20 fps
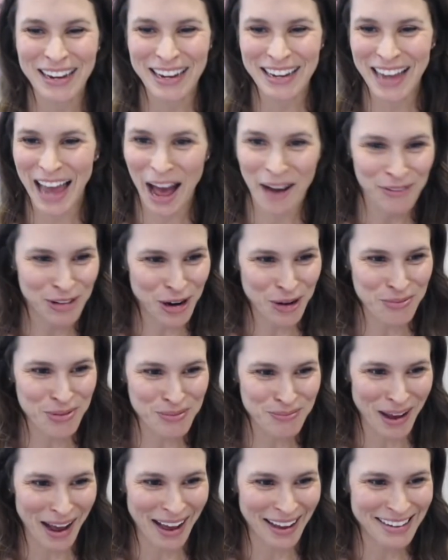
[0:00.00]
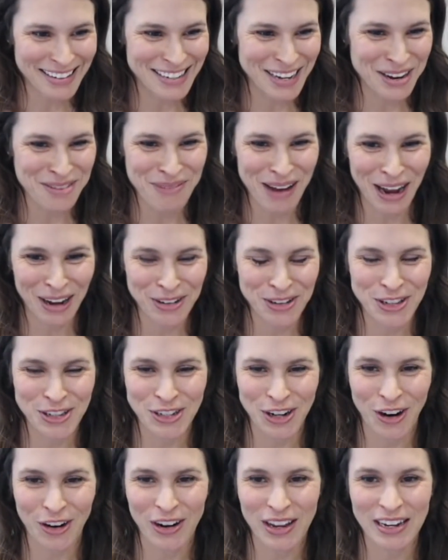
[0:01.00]
have an open mind about
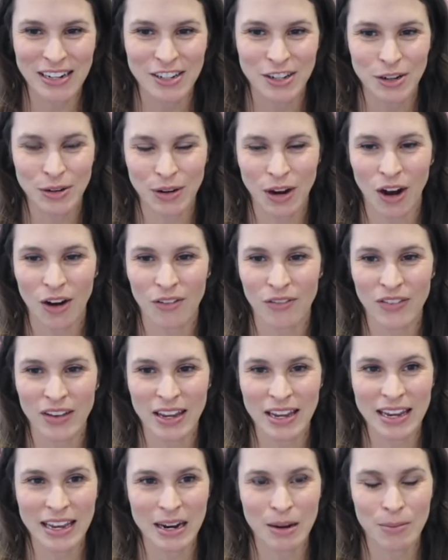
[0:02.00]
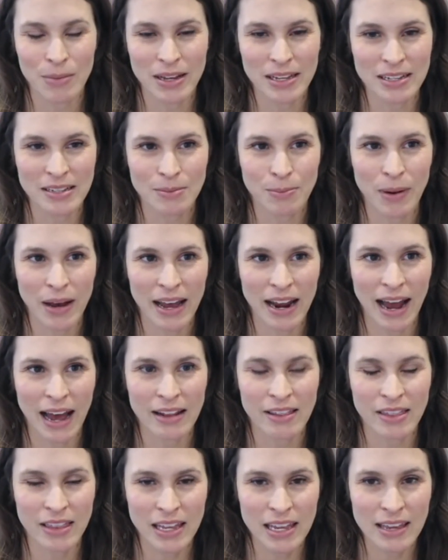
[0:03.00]
starting to do coffee enemas. But I
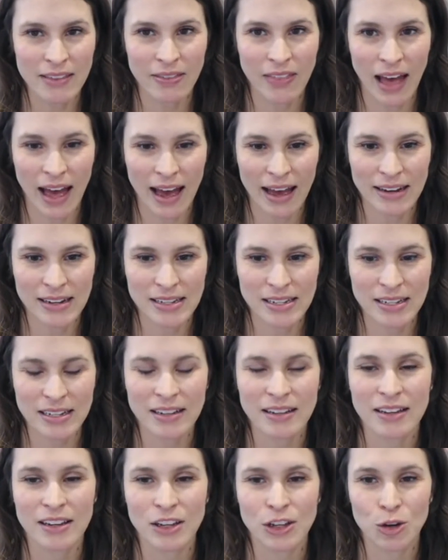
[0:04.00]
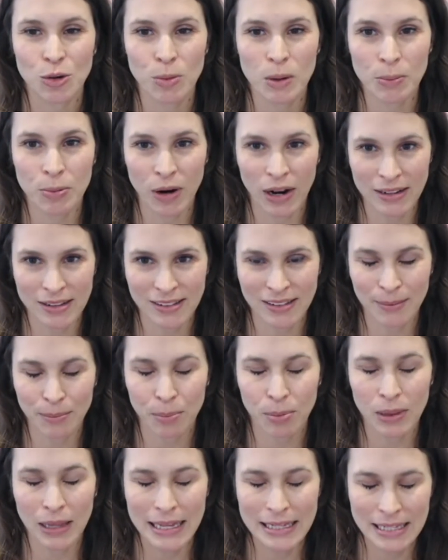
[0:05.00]
think that you'll be
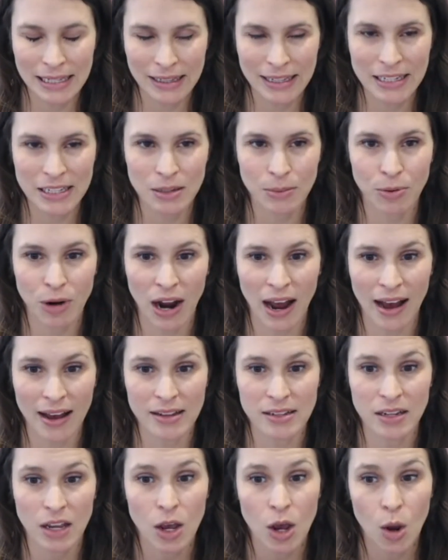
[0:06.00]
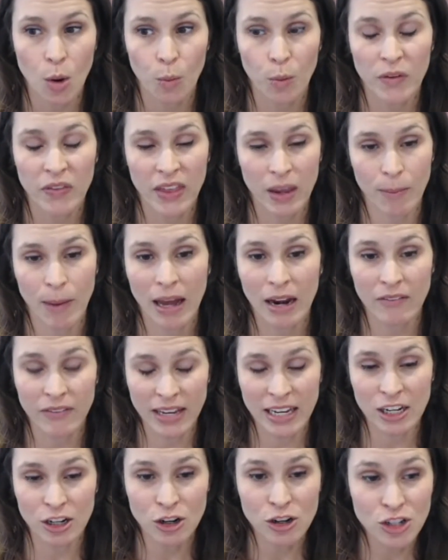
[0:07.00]
pleasantly surprised with the amount of
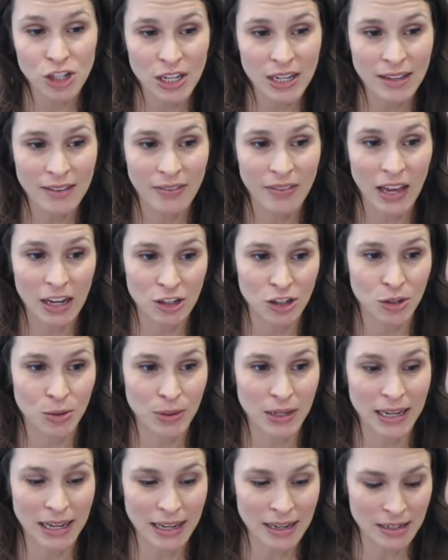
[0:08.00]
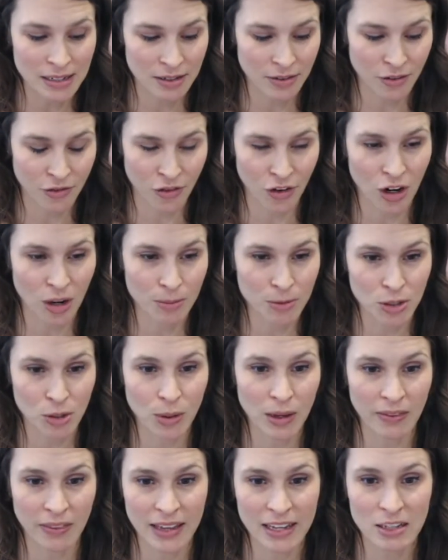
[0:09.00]
energy that you get from
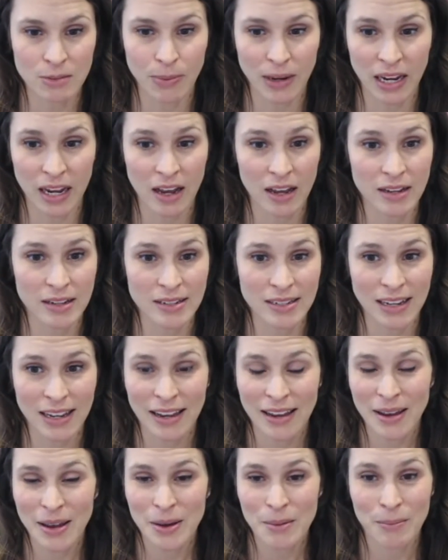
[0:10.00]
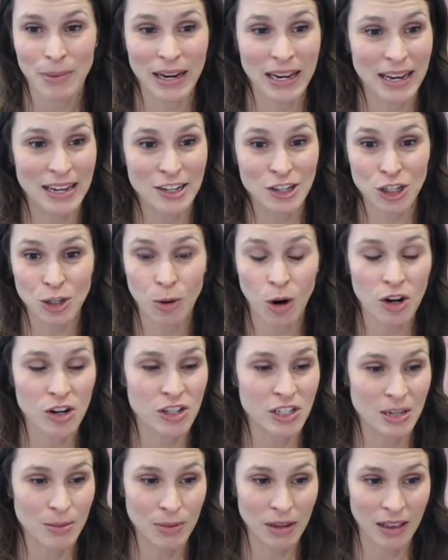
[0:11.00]
doing this, because you are
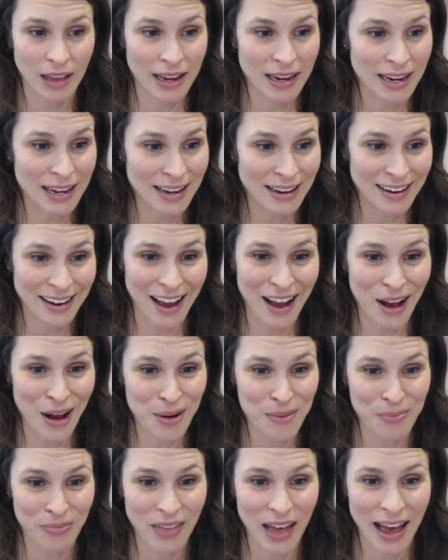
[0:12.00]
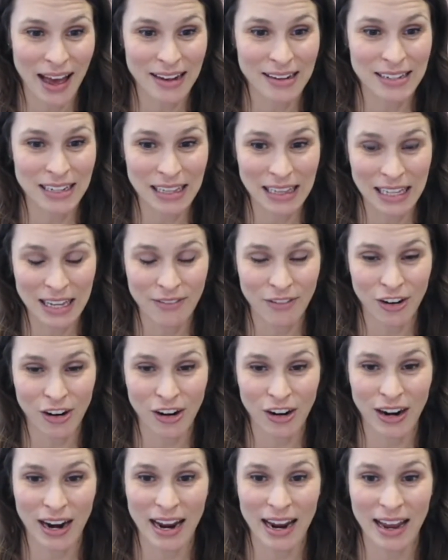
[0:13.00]
stimulating that
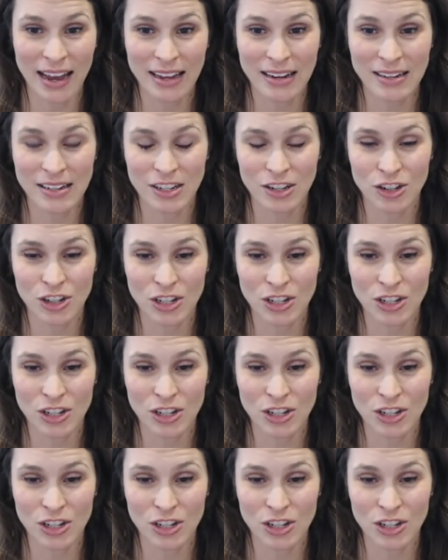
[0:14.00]
liver, and